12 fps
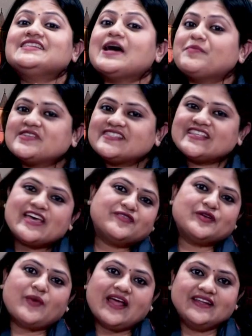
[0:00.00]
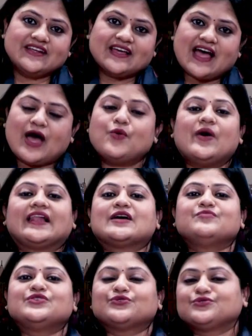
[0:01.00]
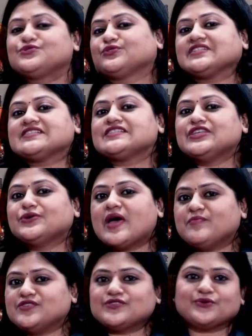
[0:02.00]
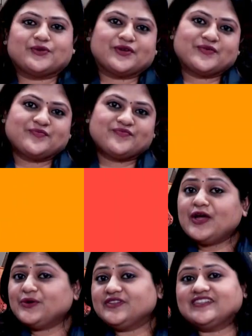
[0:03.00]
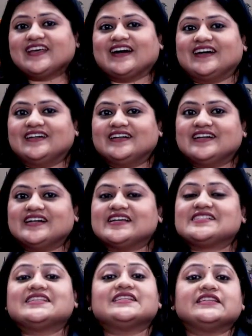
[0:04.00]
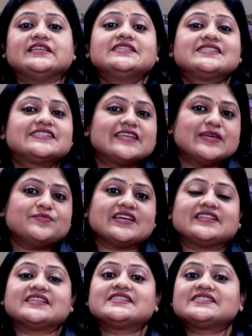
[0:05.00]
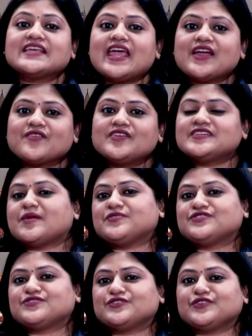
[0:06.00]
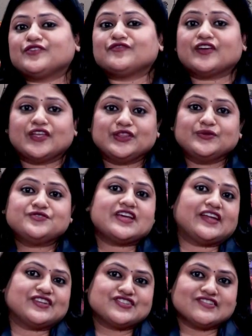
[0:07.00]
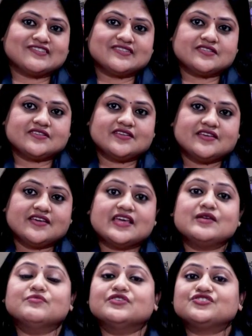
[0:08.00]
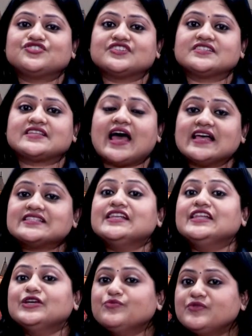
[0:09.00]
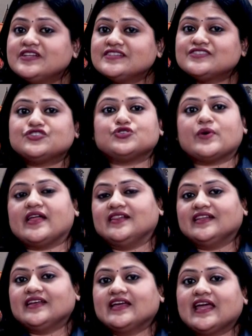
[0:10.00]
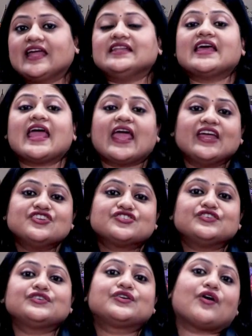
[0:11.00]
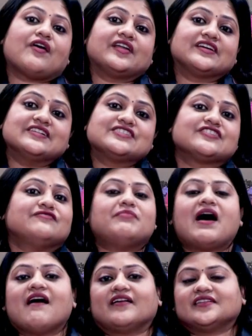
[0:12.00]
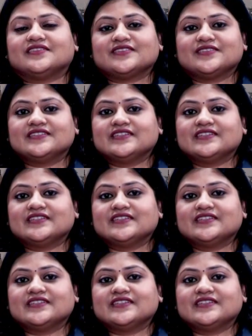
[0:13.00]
Namaste everyone. I welcome you to this new episode. Ayodhya, a city steeped in the sacred tapestry of Hindu traditions, emerges as a luminous jewel in the ancient chronicles of Bharat.